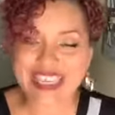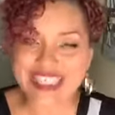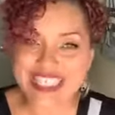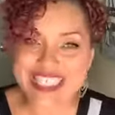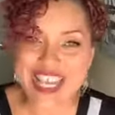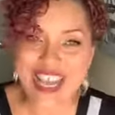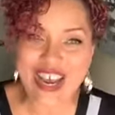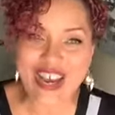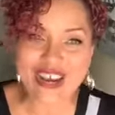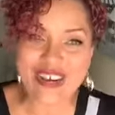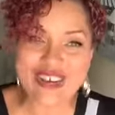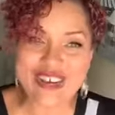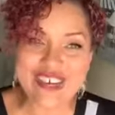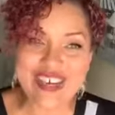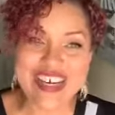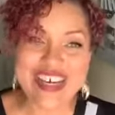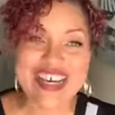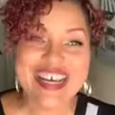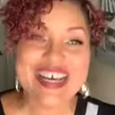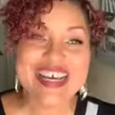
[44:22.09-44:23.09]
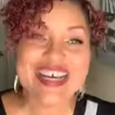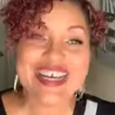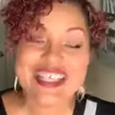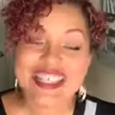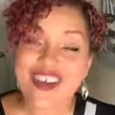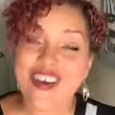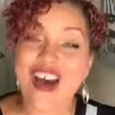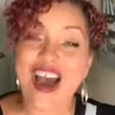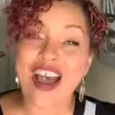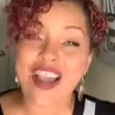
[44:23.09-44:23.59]
Right. So,
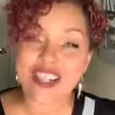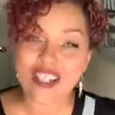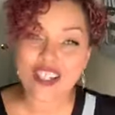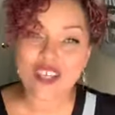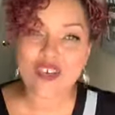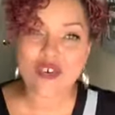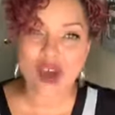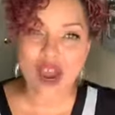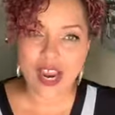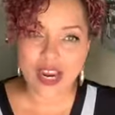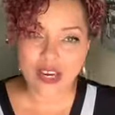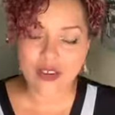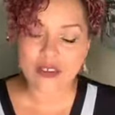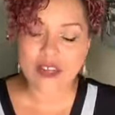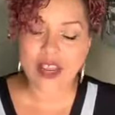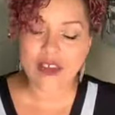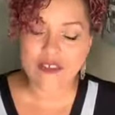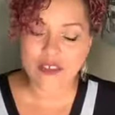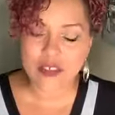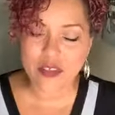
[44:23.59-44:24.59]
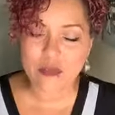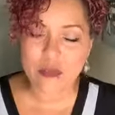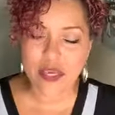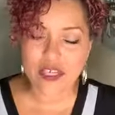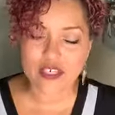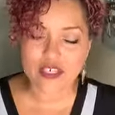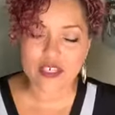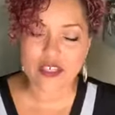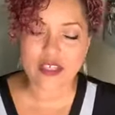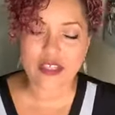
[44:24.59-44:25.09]
so I do, I definitely
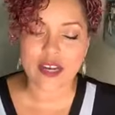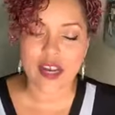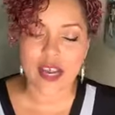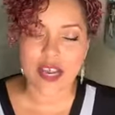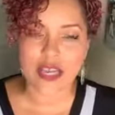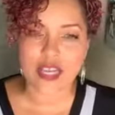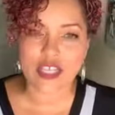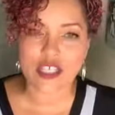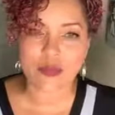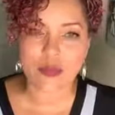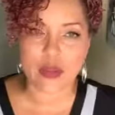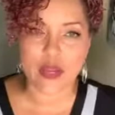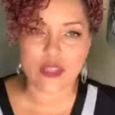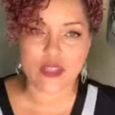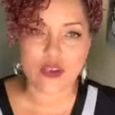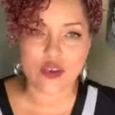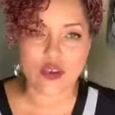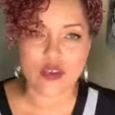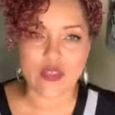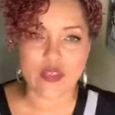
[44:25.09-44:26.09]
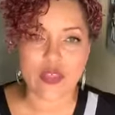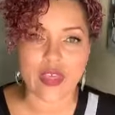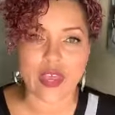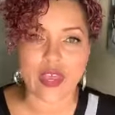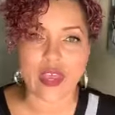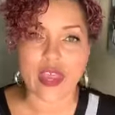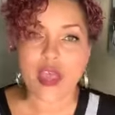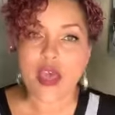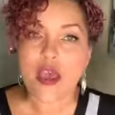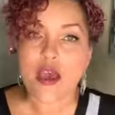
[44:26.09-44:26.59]
make sure that I explain the whole
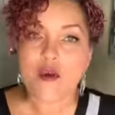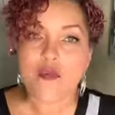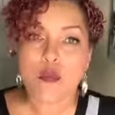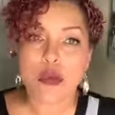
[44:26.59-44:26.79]
thing.